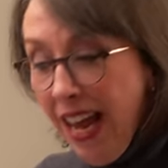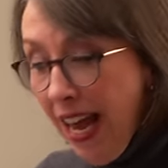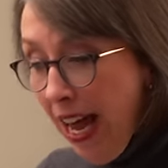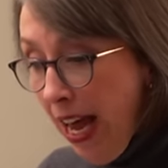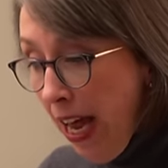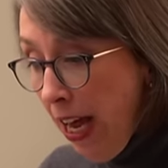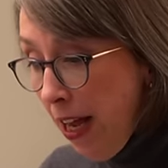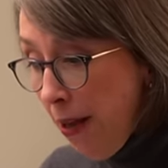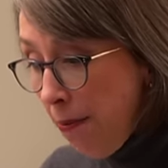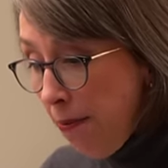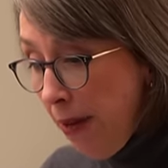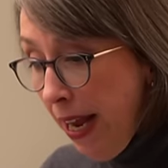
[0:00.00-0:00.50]

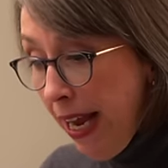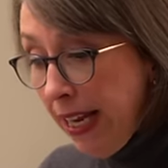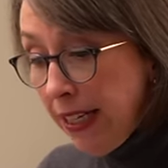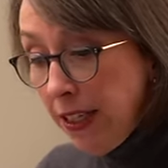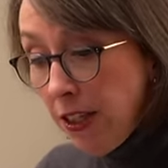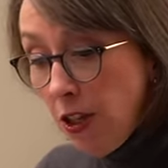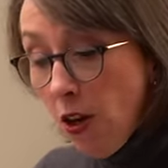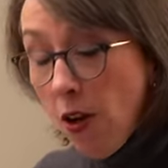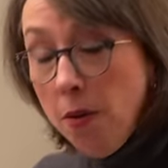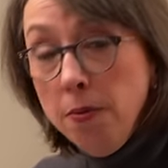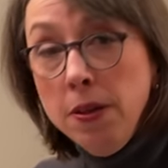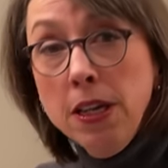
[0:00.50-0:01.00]
And
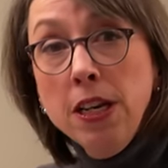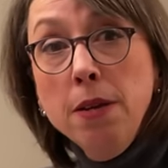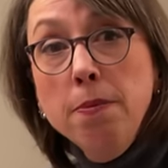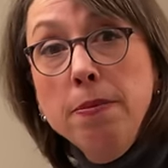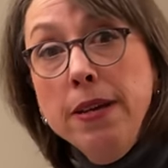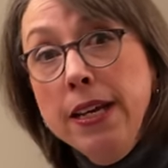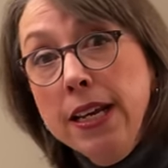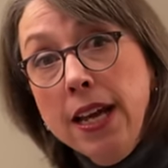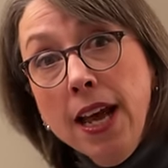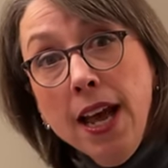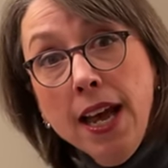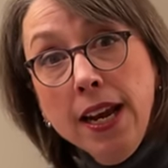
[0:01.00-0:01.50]
so I'm going to
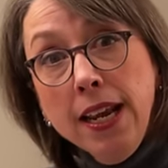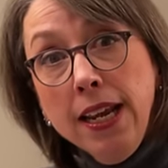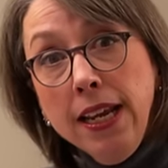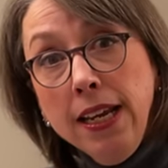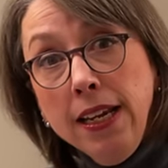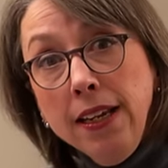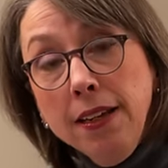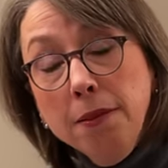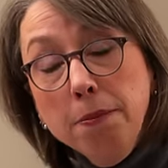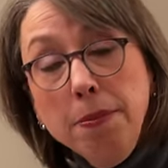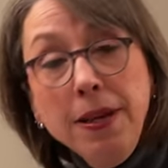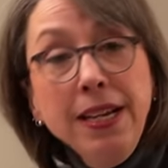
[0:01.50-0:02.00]
be
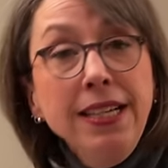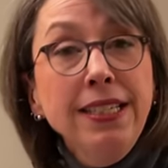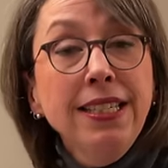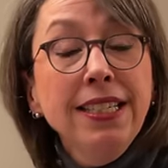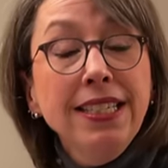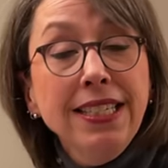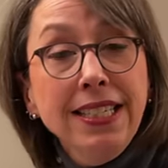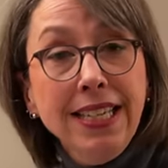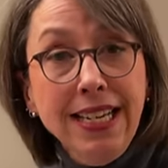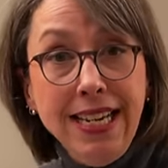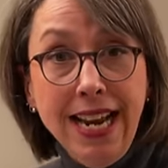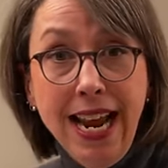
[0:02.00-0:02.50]
cutting
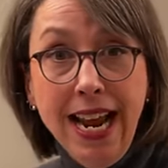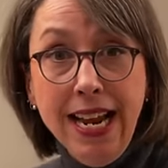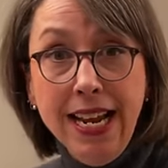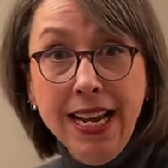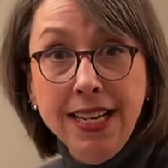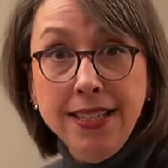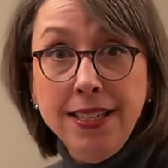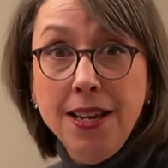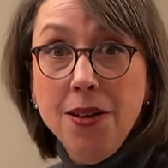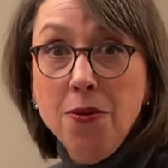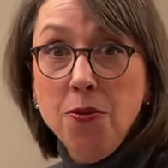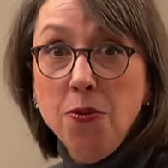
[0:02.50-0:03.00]
pieces today
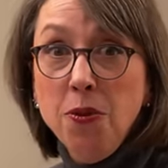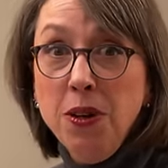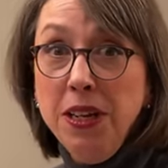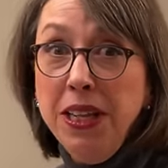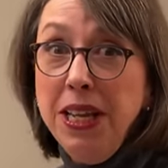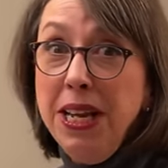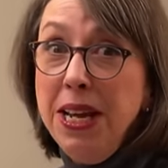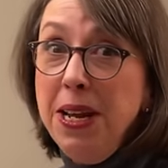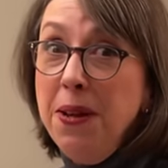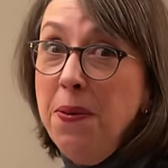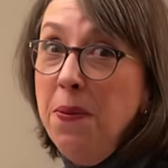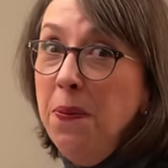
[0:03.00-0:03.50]
because I
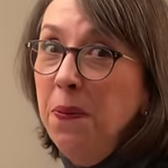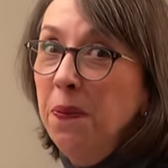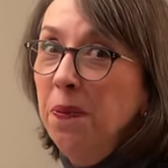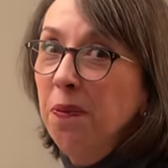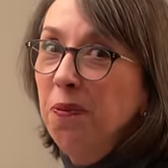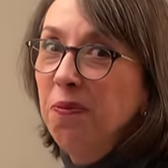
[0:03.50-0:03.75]
really